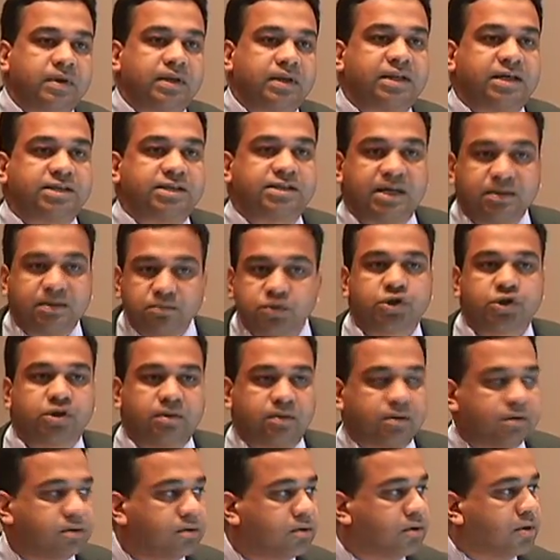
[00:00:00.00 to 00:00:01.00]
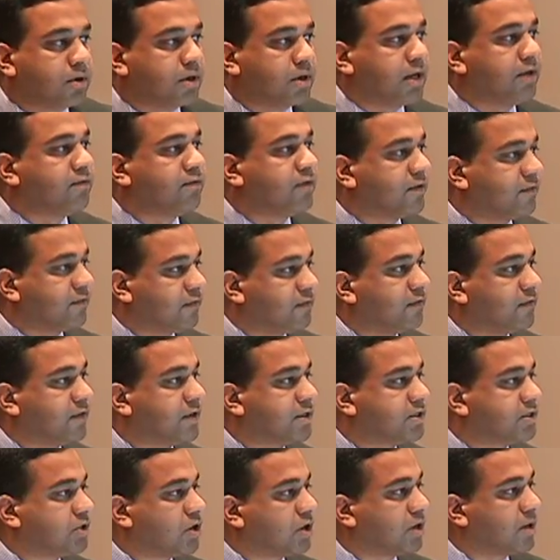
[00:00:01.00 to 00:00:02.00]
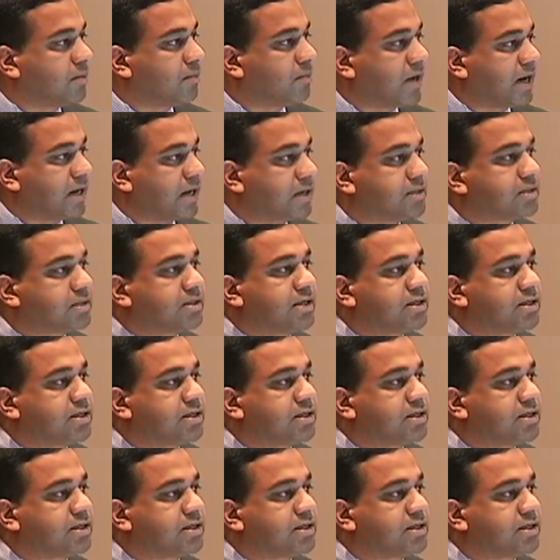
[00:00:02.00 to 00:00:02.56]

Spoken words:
assumption, even if it's not in practice,